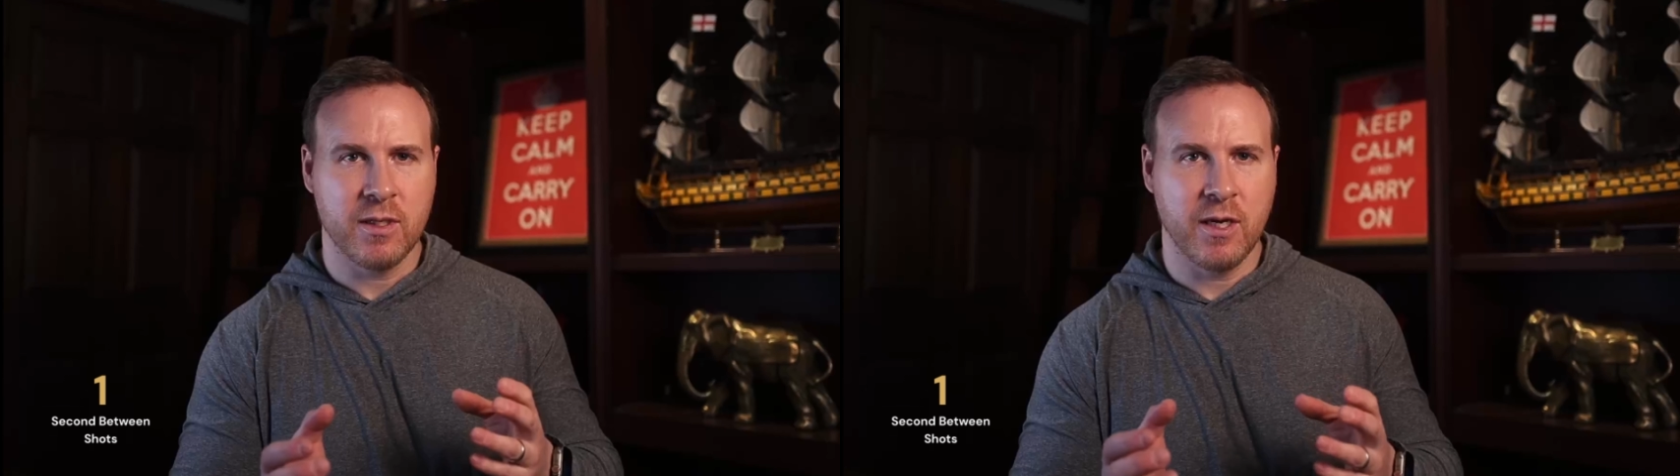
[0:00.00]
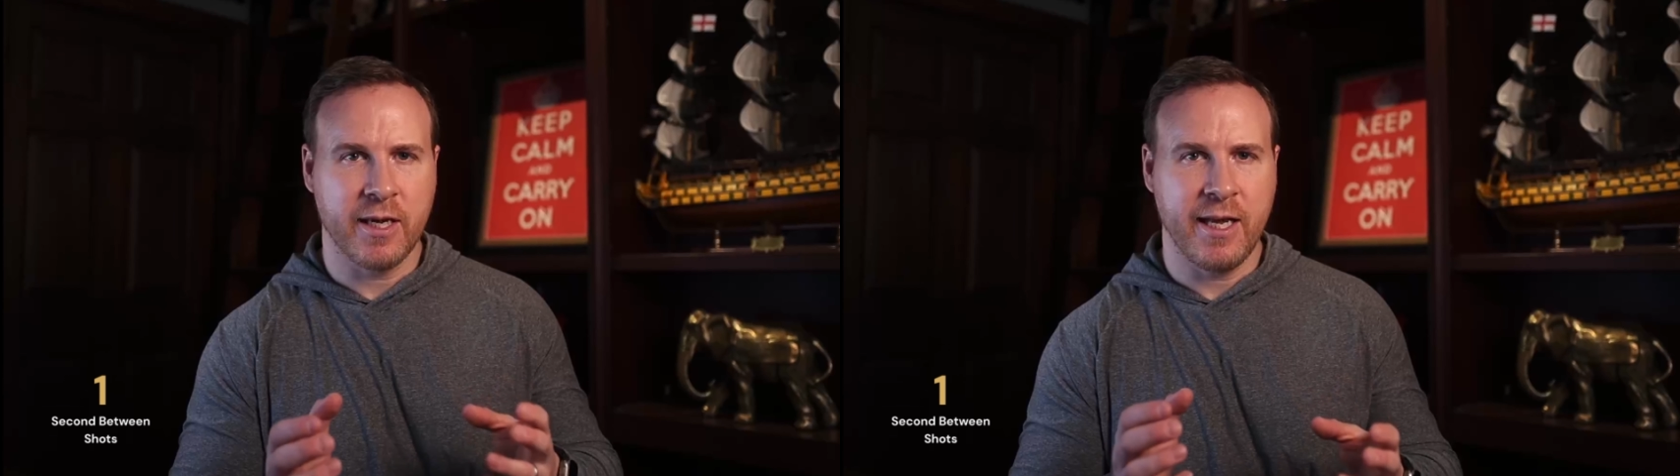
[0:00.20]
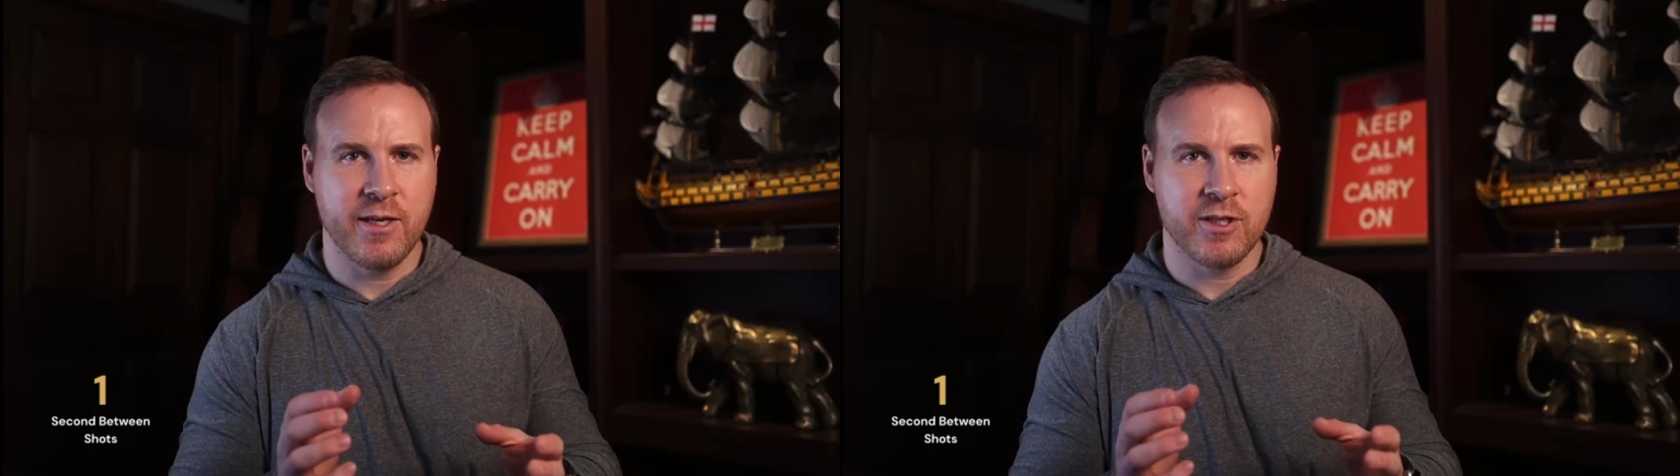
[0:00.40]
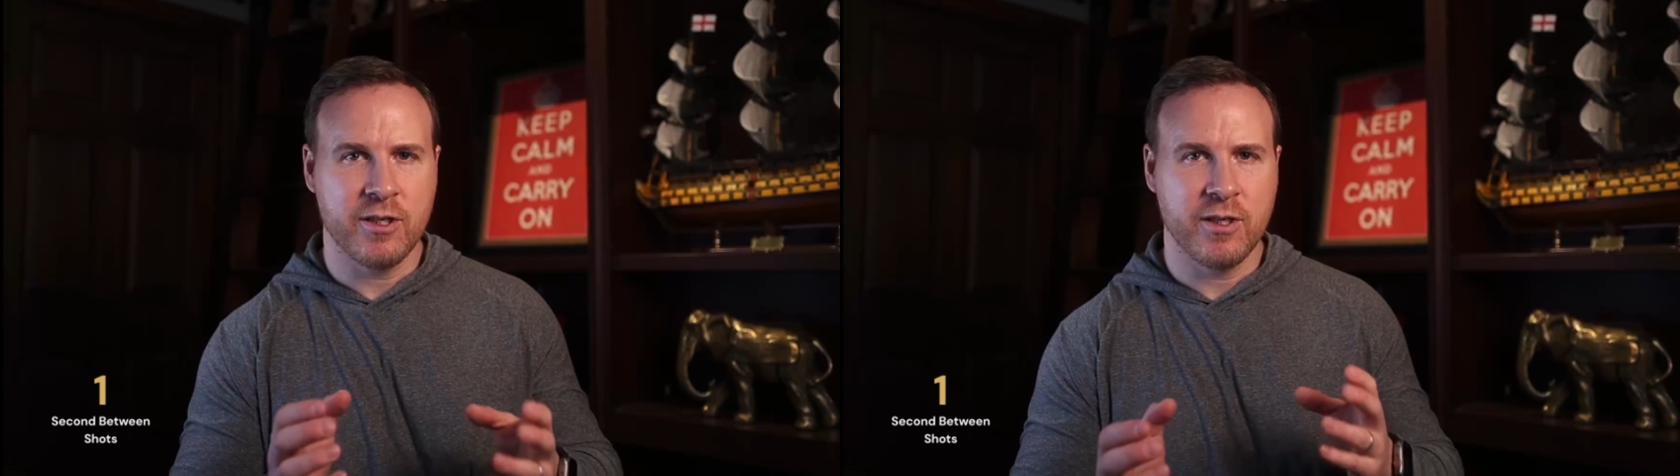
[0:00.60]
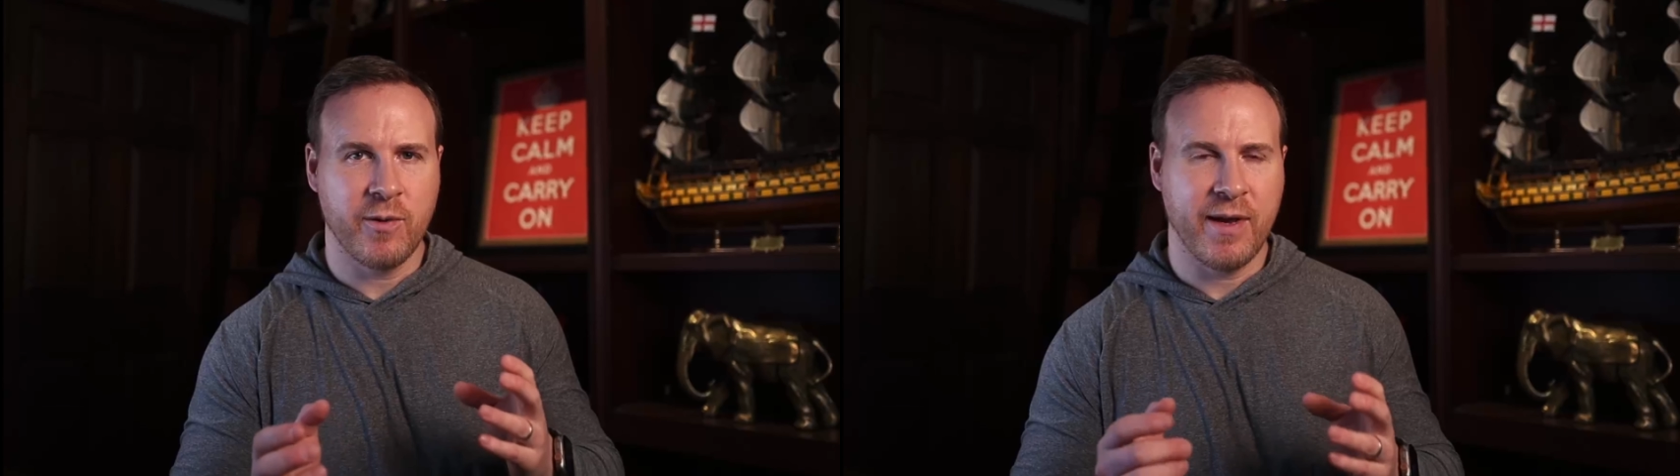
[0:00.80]

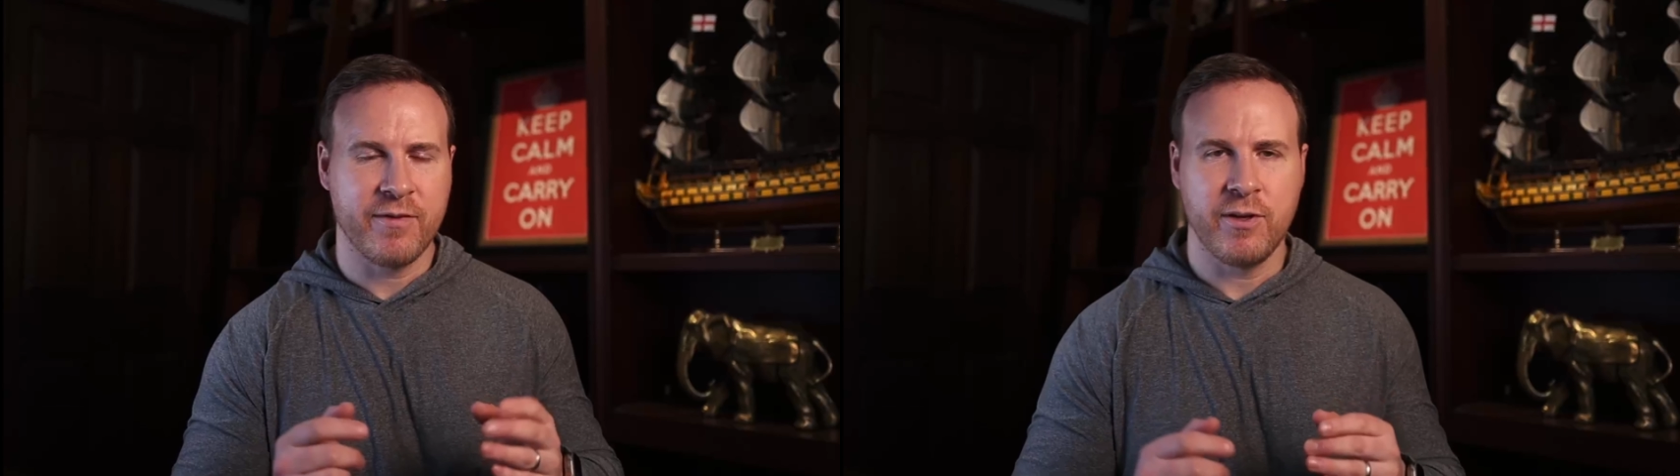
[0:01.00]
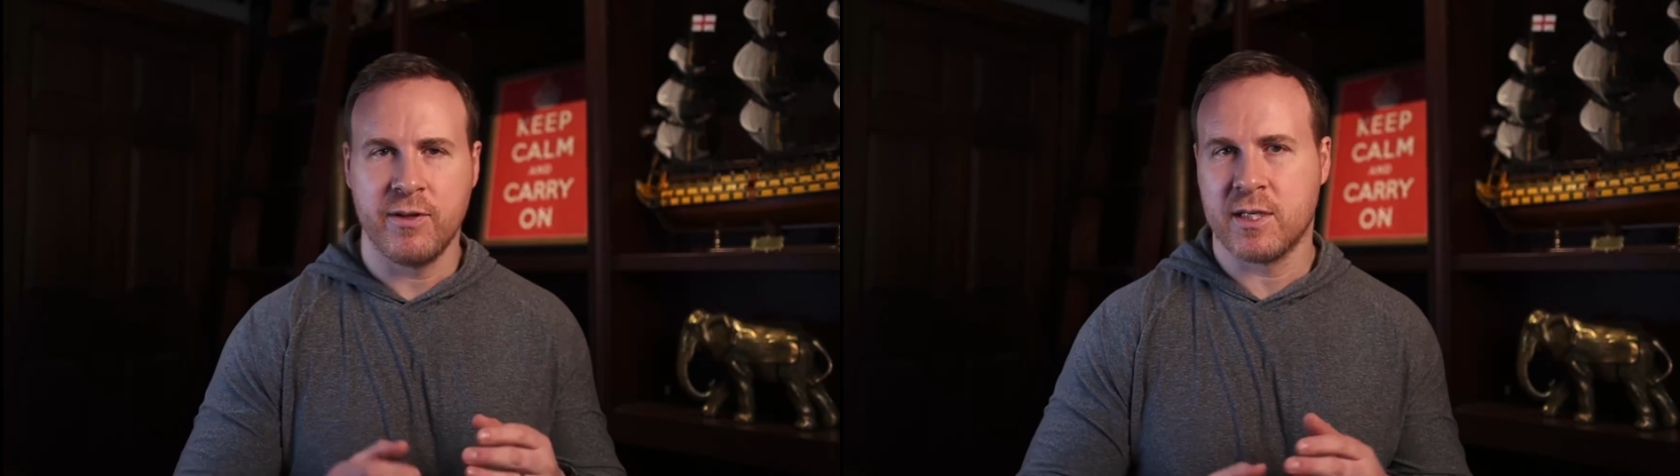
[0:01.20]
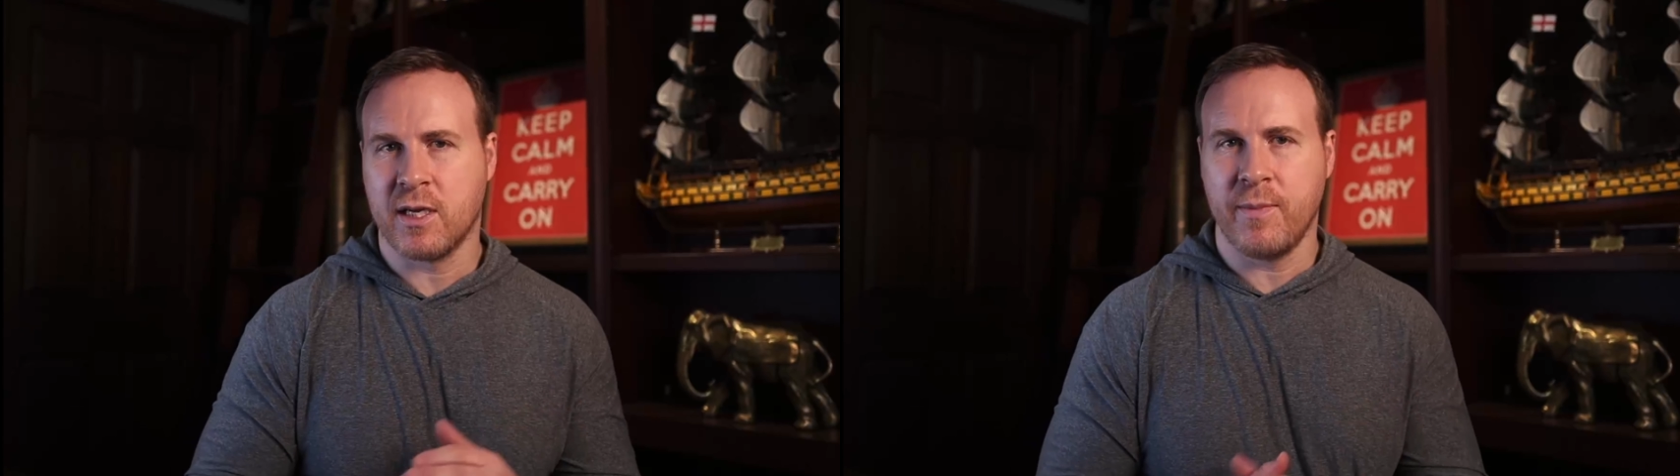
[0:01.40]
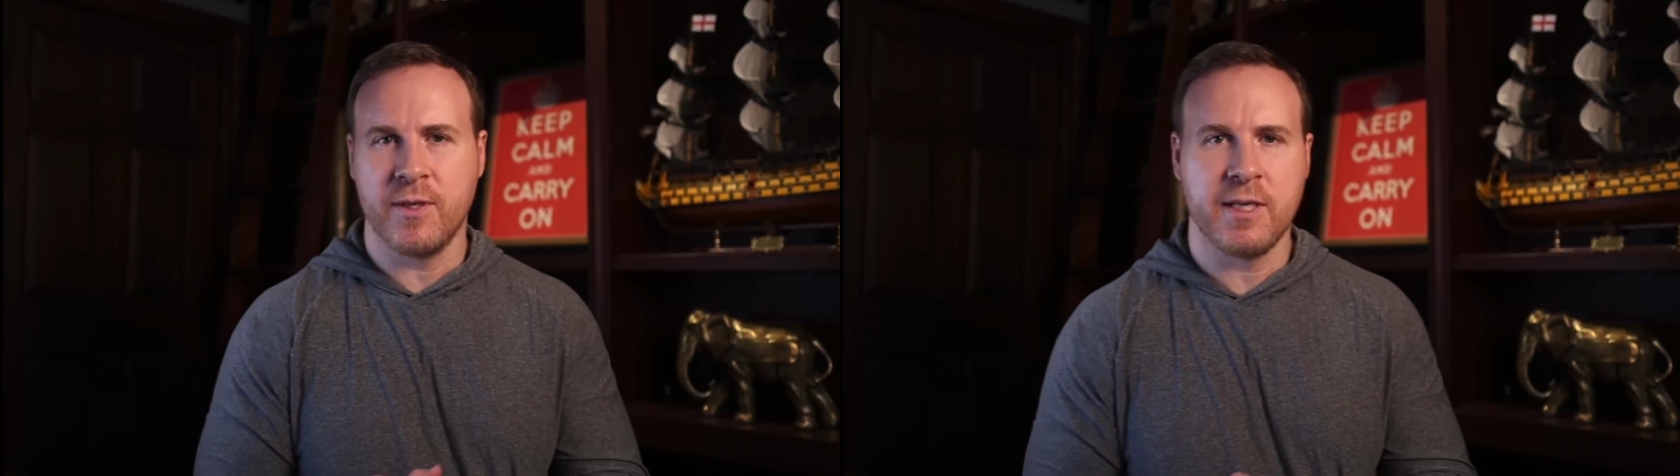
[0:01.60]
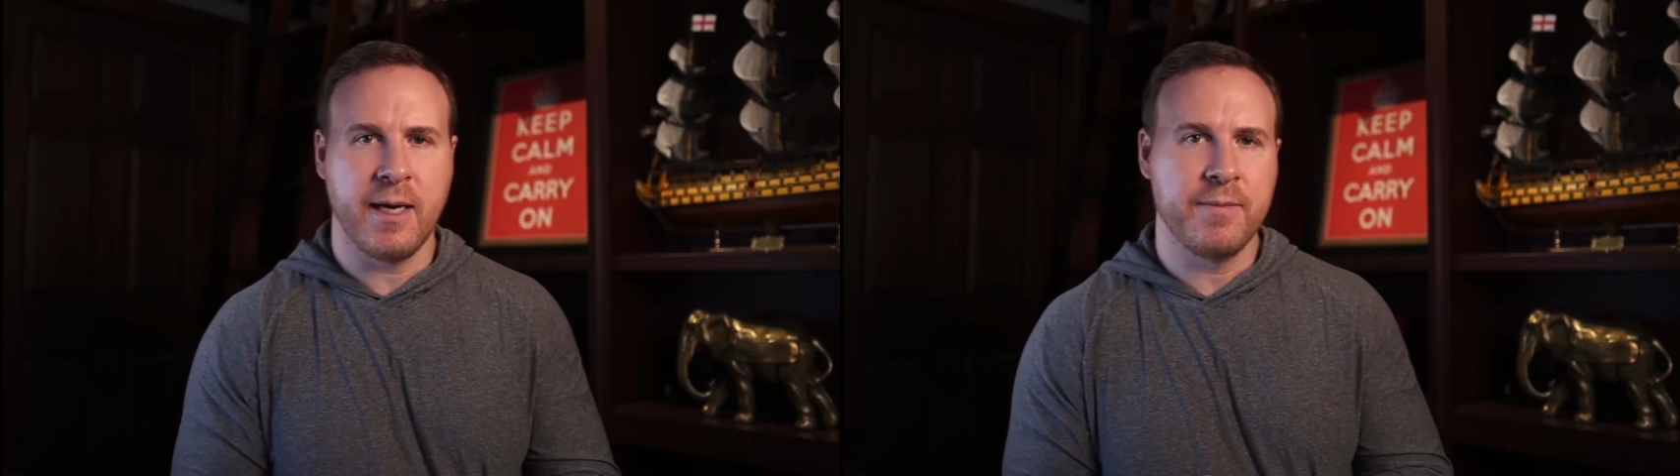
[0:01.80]
Occasionally, we have to do this a couple
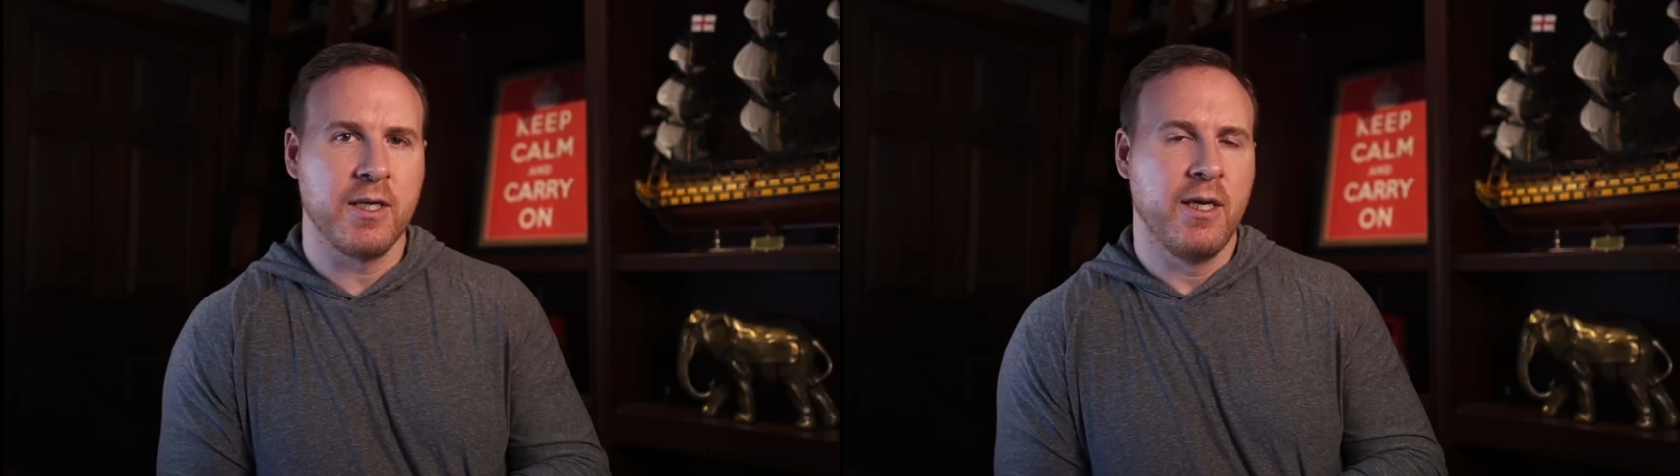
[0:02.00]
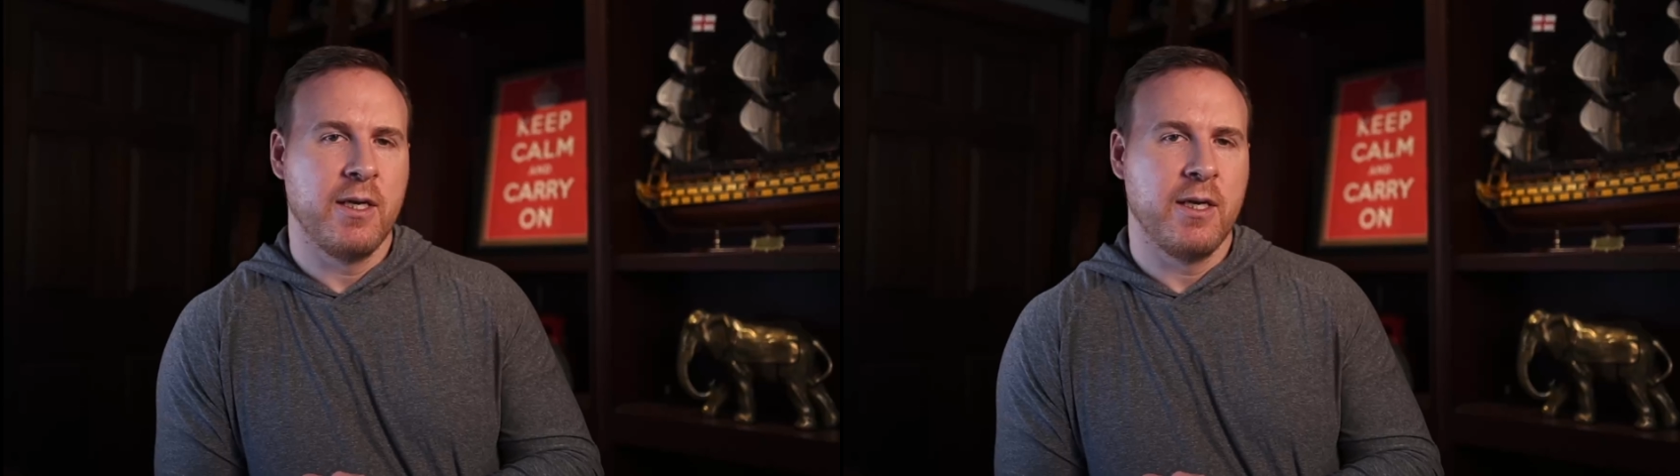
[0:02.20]
of times